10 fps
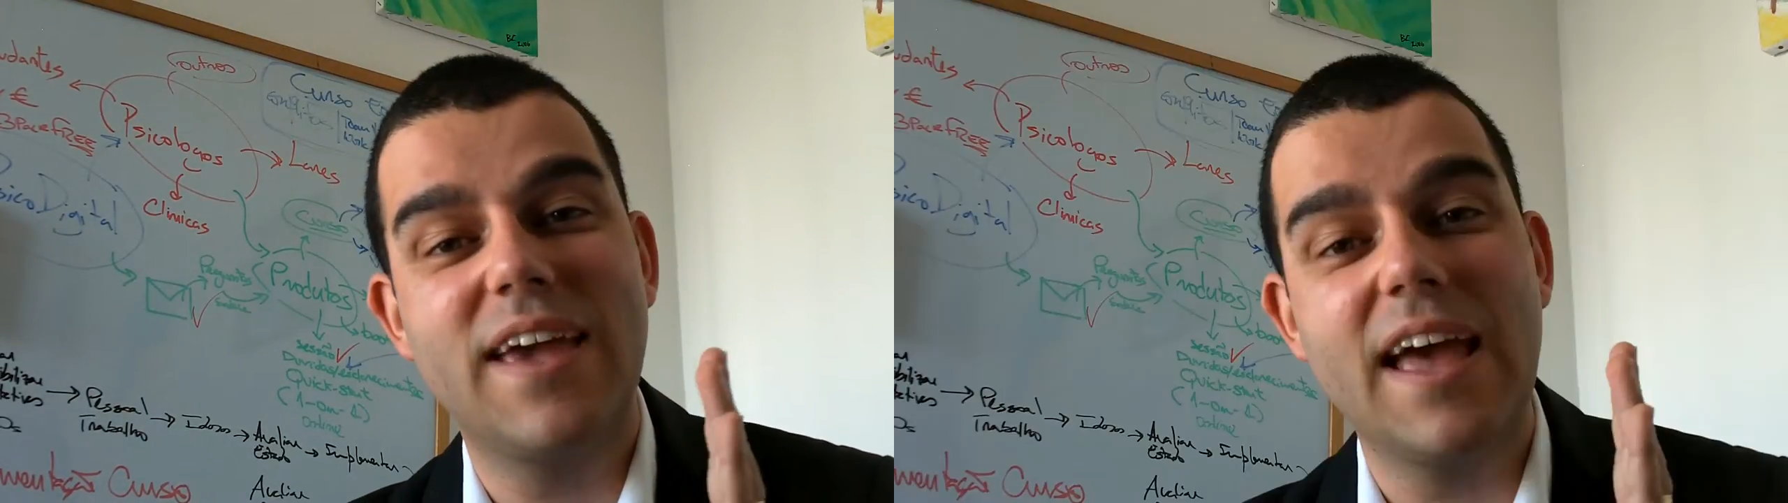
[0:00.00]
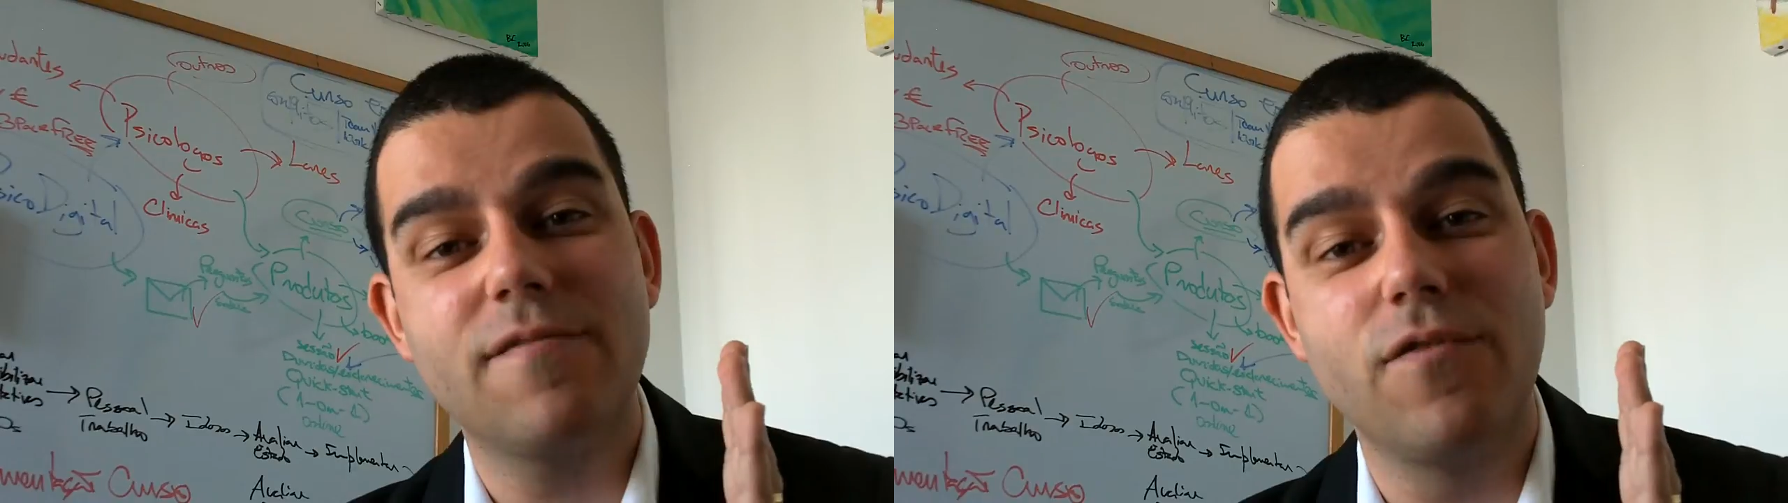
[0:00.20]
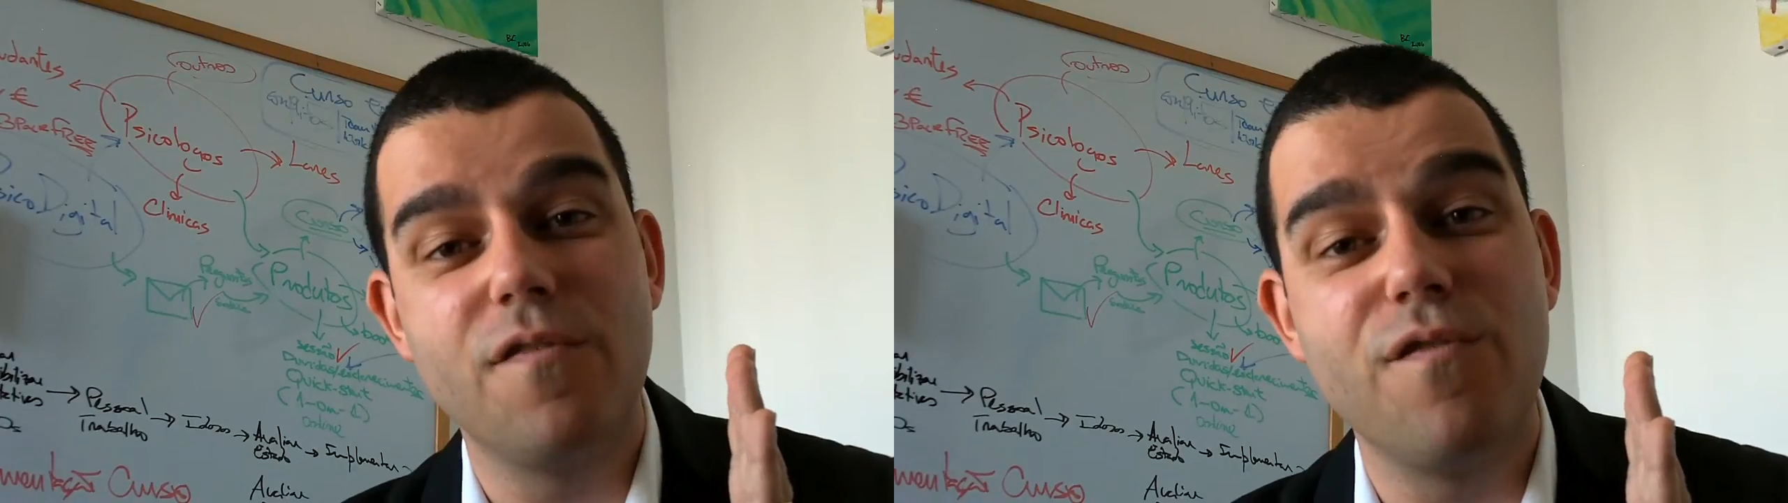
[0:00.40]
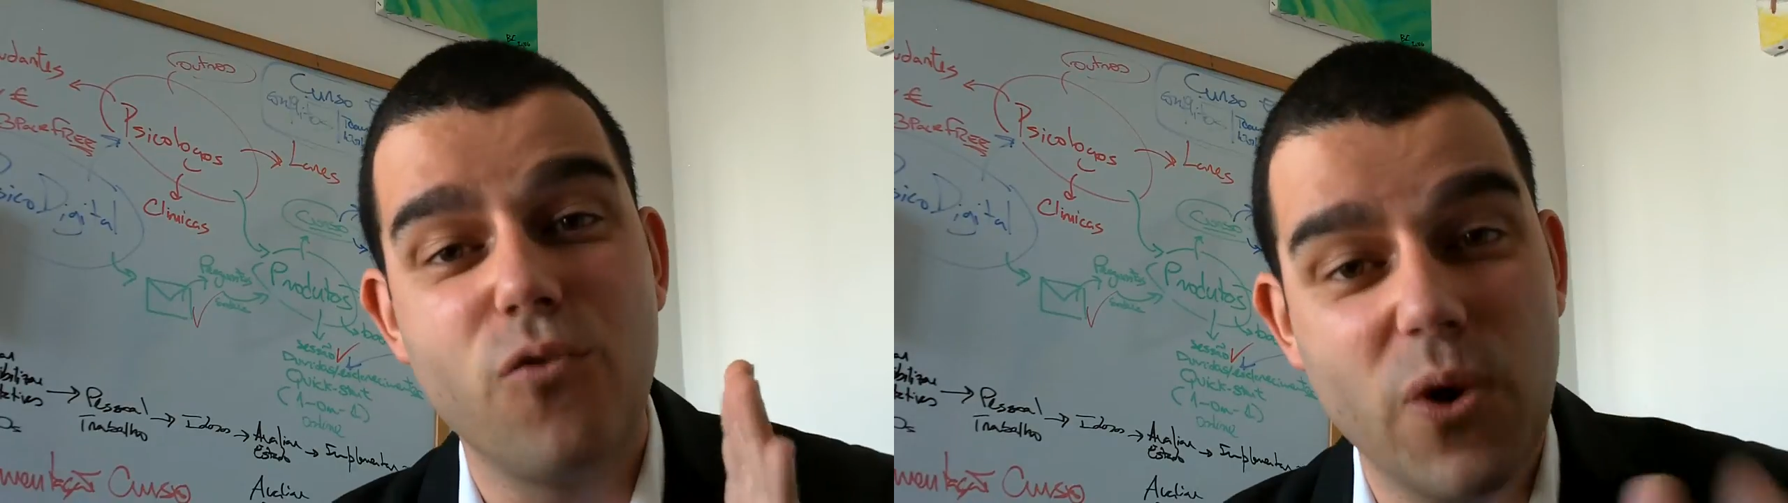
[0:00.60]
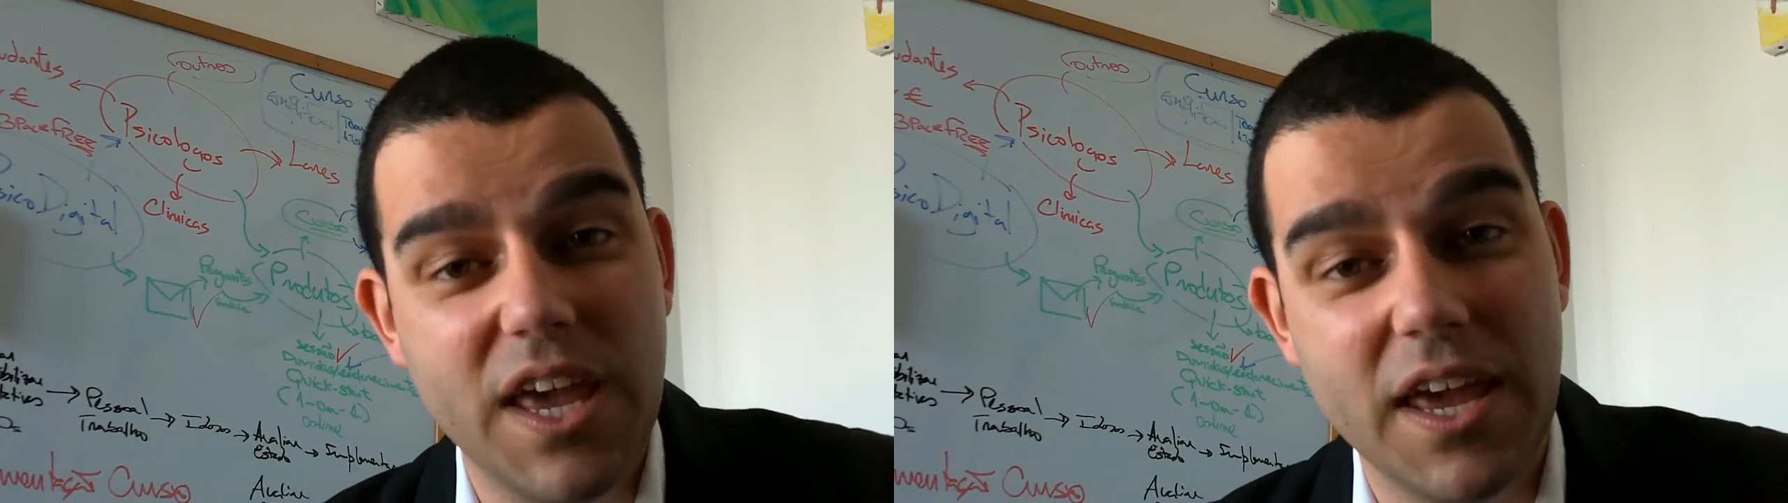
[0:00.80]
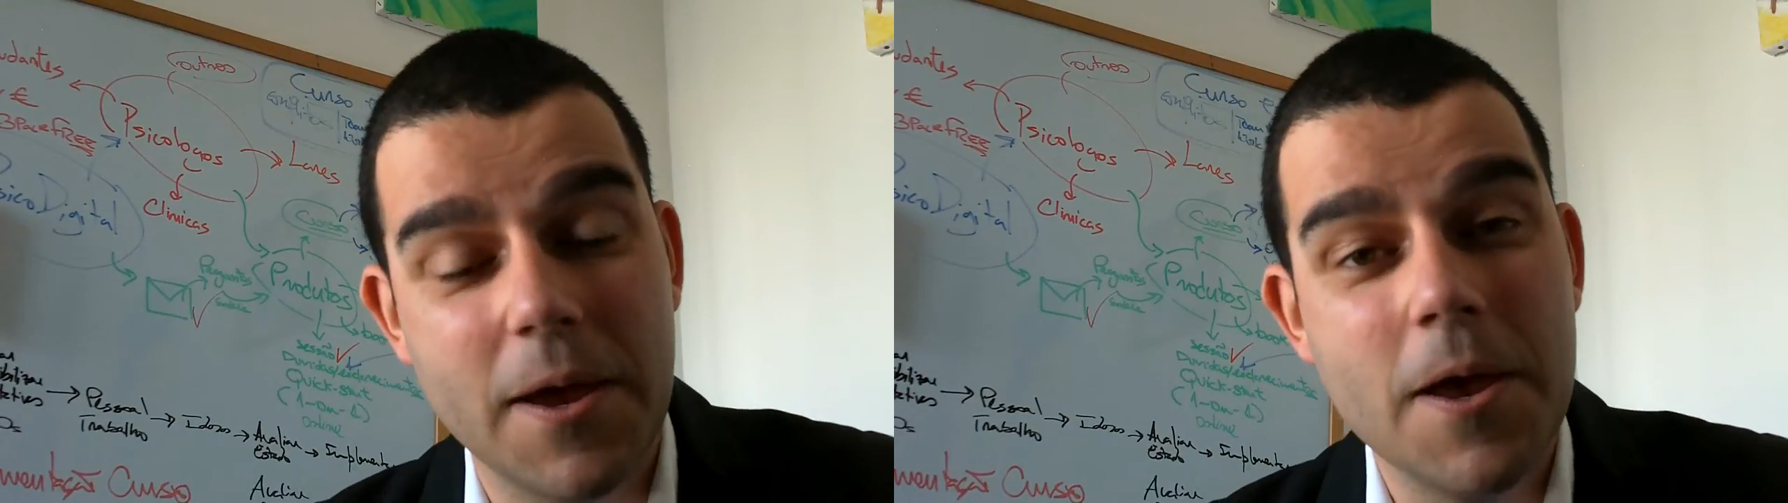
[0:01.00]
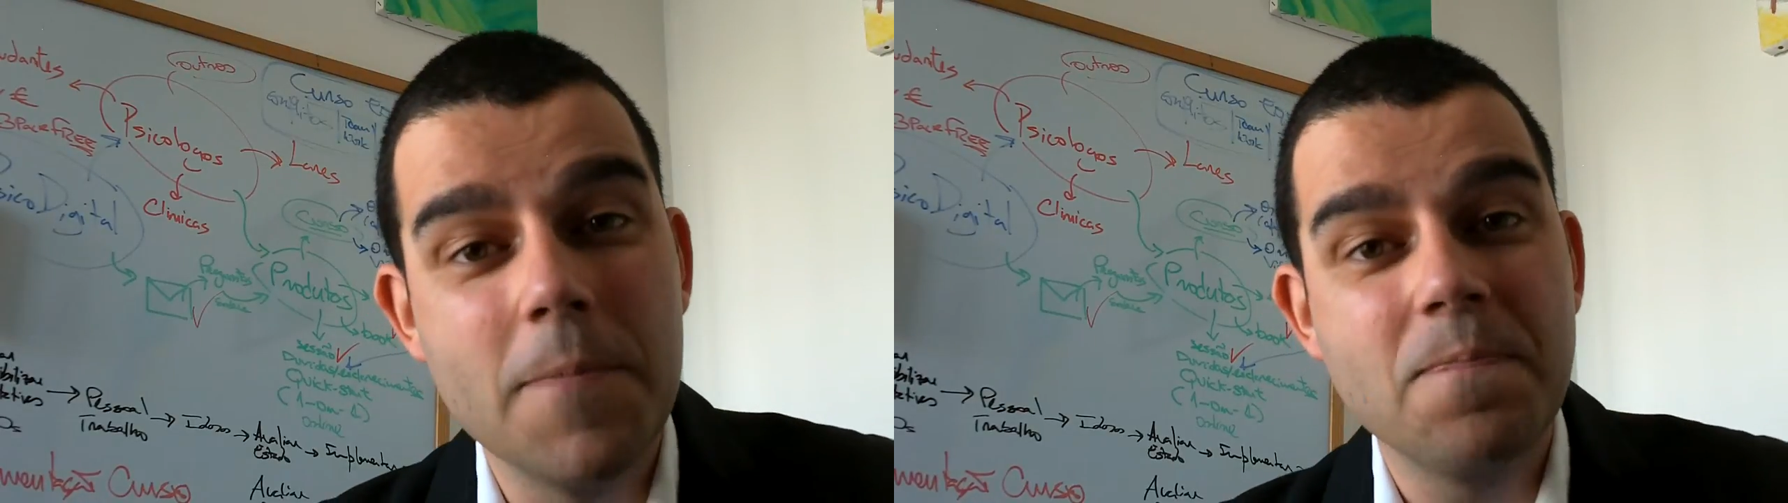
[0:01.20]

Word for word: get for free.